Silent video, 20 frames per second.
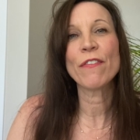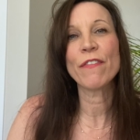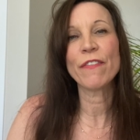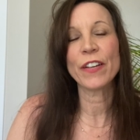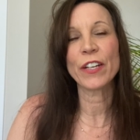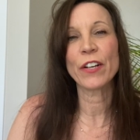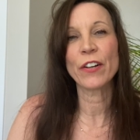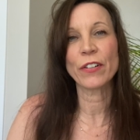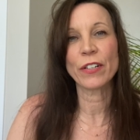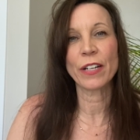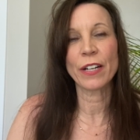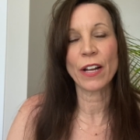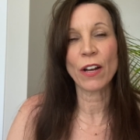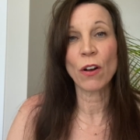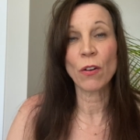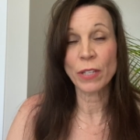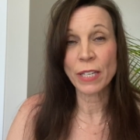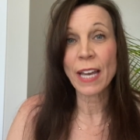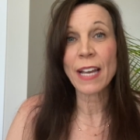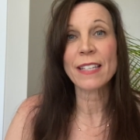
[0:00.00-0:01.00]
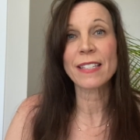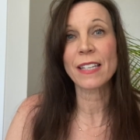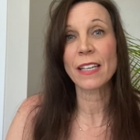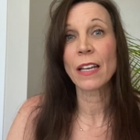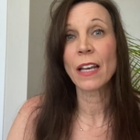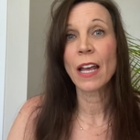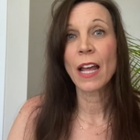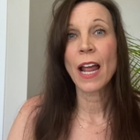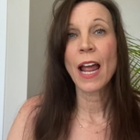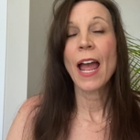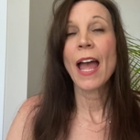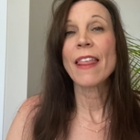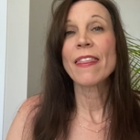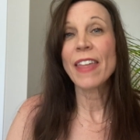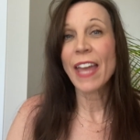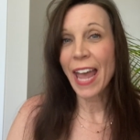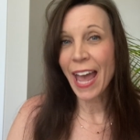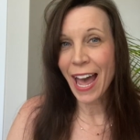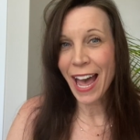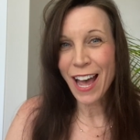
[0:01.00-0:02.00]
figured it out. Yes,
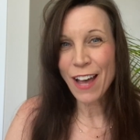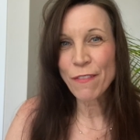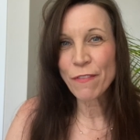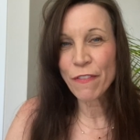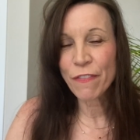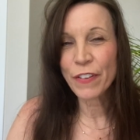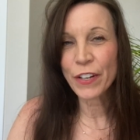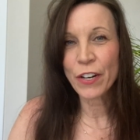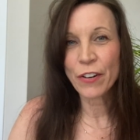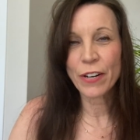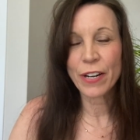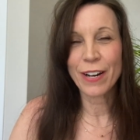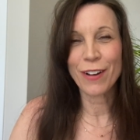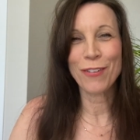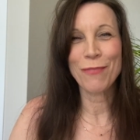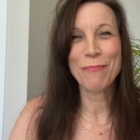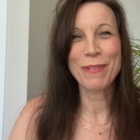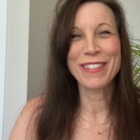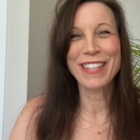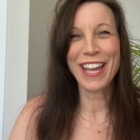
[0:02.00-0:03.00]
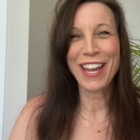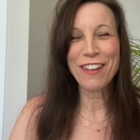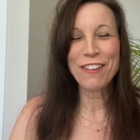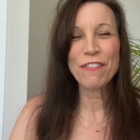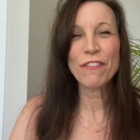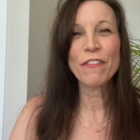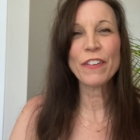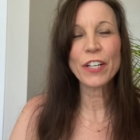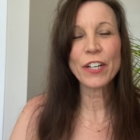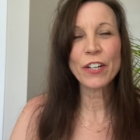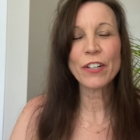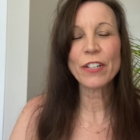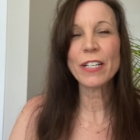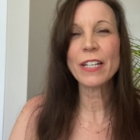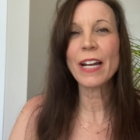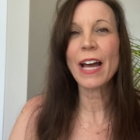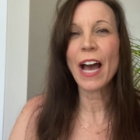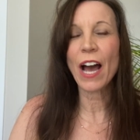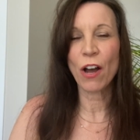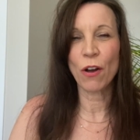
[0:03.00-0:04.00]
they have figured it out, but they figured
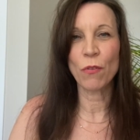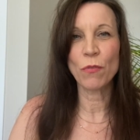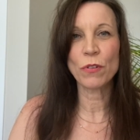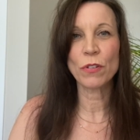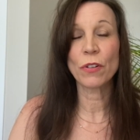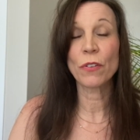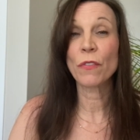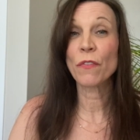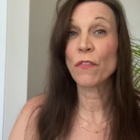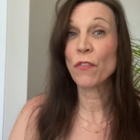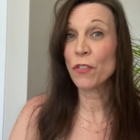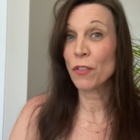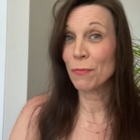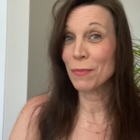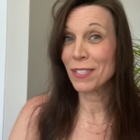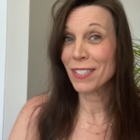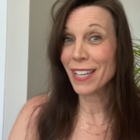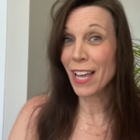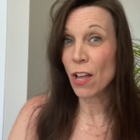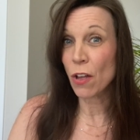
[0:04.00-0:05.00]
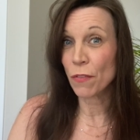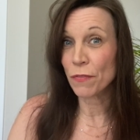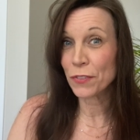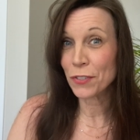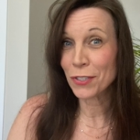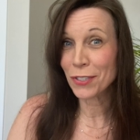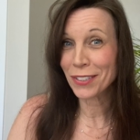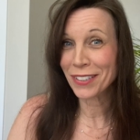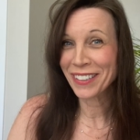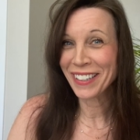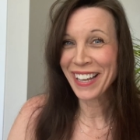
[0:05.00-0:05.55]
it out for themselves.